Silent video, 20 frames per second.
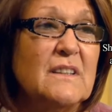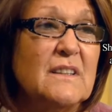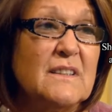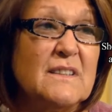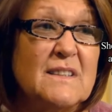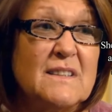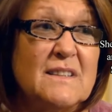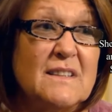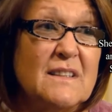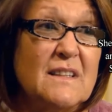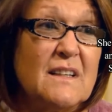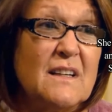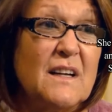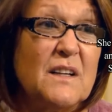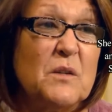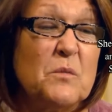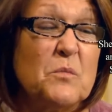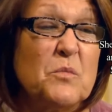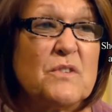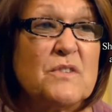this isn't the
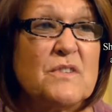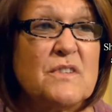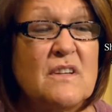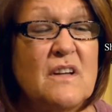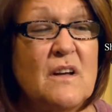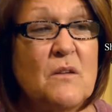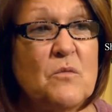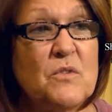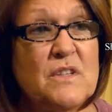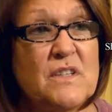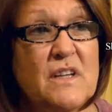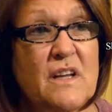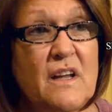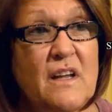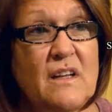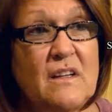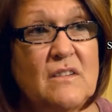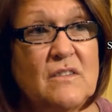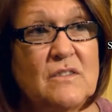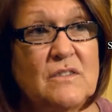kind of person I would
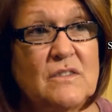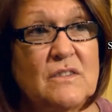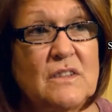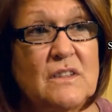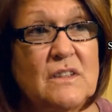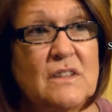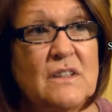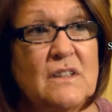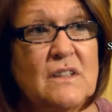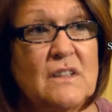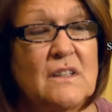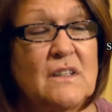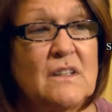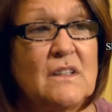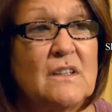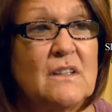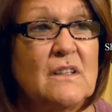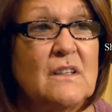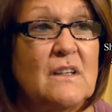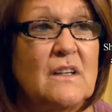date.
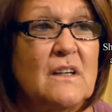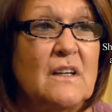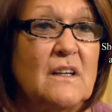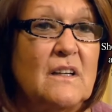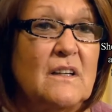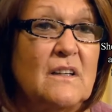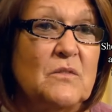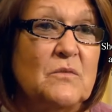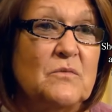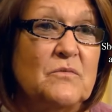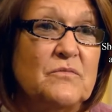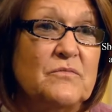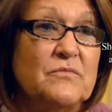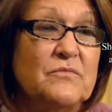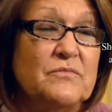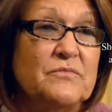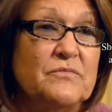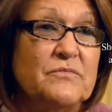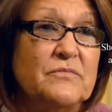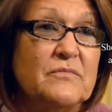
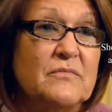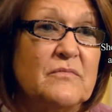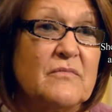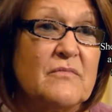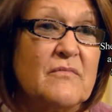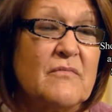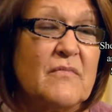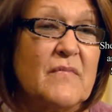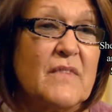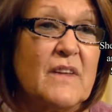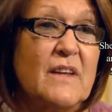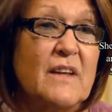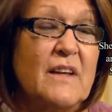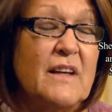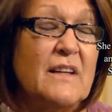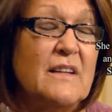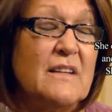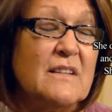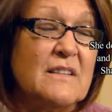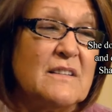
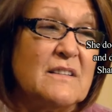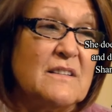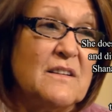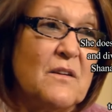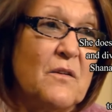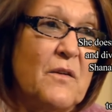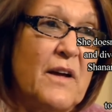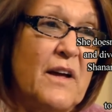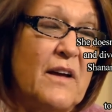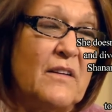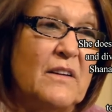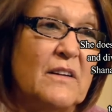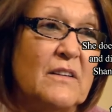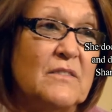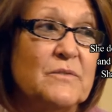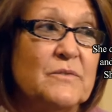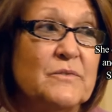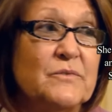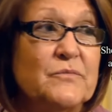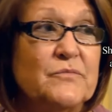He doesn't know how
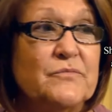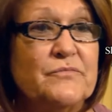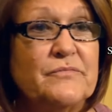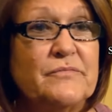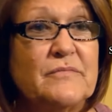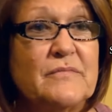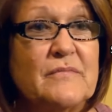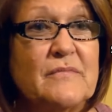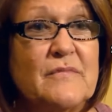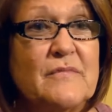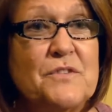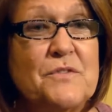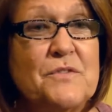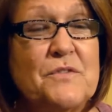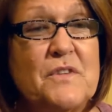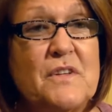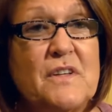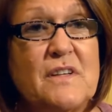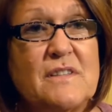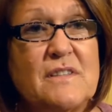to
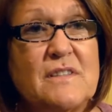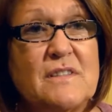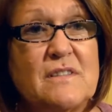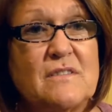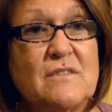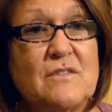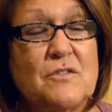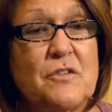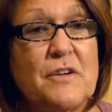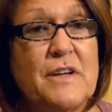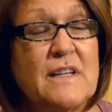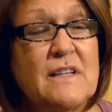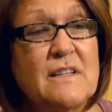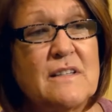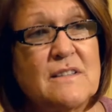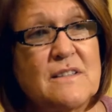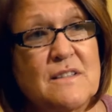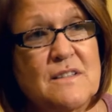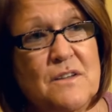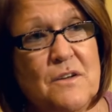do this, or he
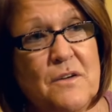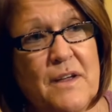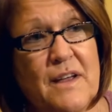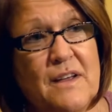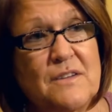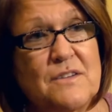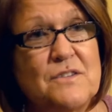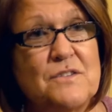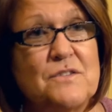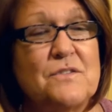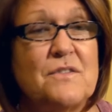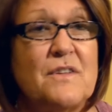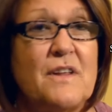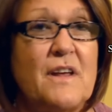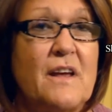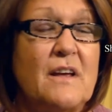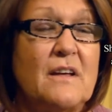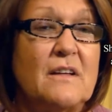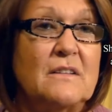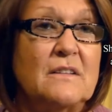doesn't know how to do
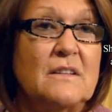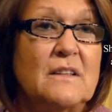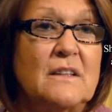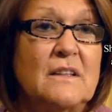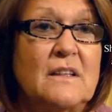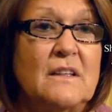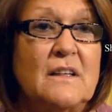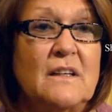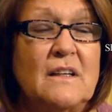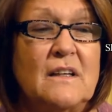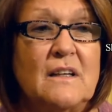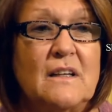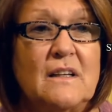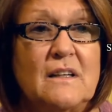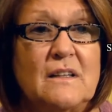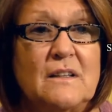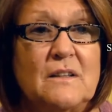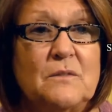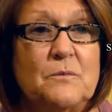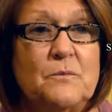that.
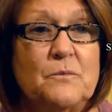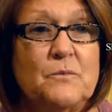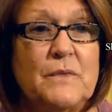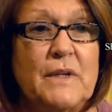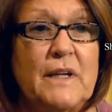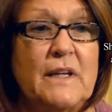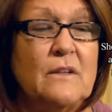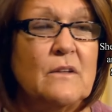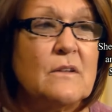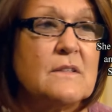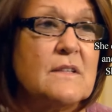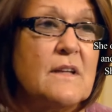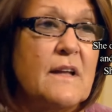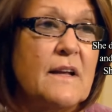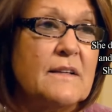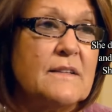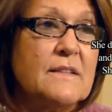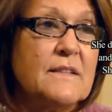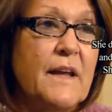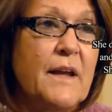He looks
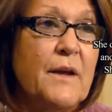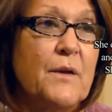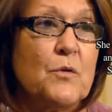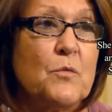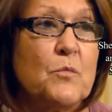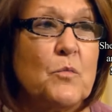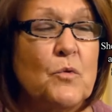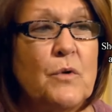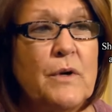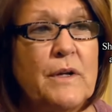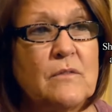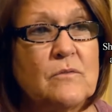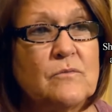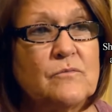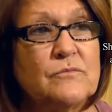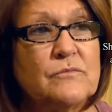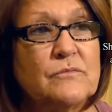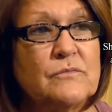like a skater boy.